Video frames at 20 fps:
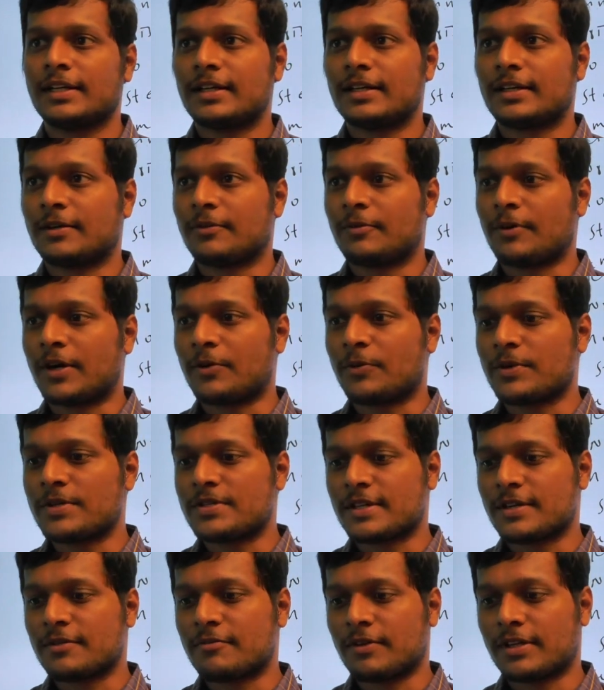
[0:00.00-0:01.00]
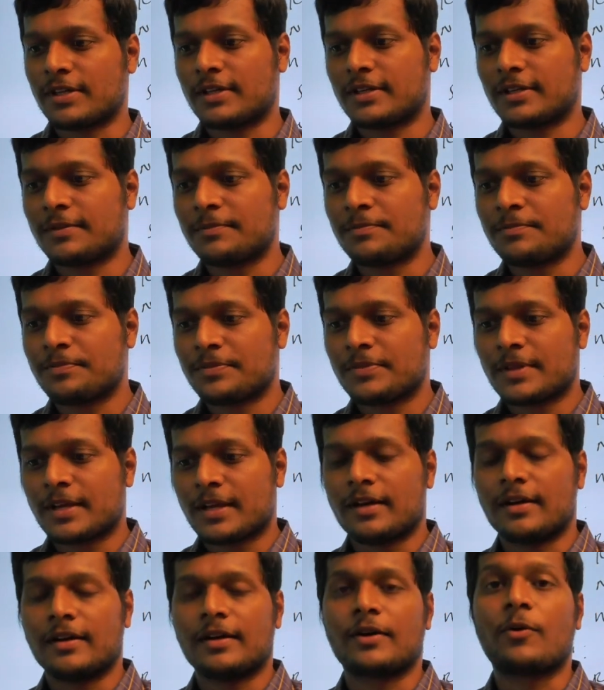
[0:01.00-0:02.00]
what we say for the
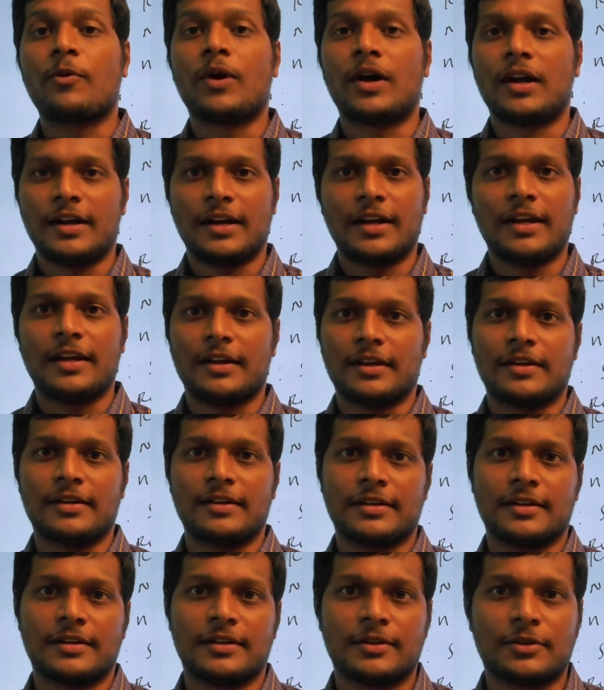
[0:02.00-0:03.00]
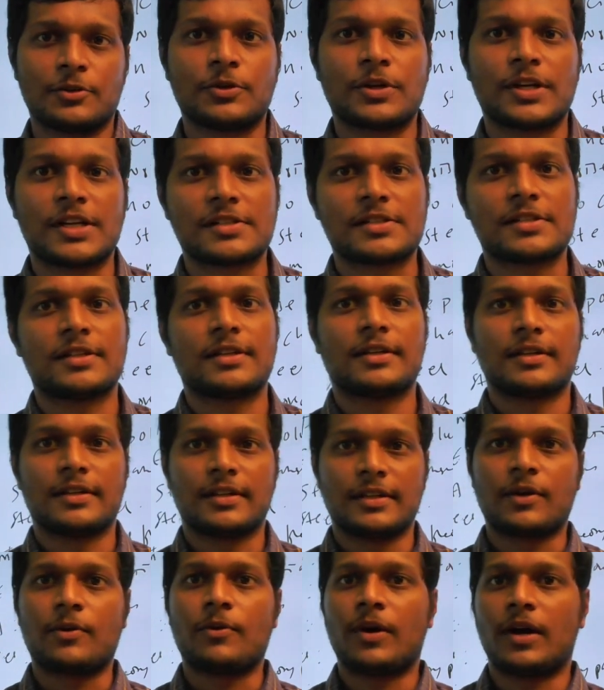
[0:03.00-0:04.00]
quality to test the,
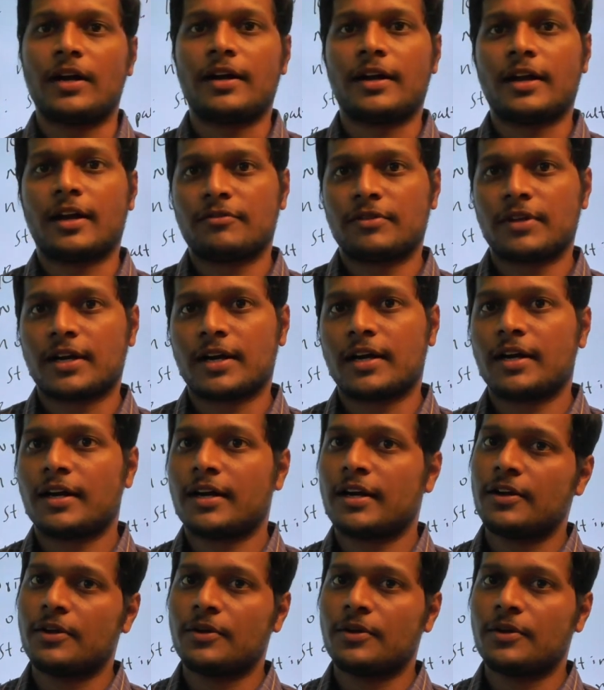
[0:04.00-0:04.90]
the quality of the content.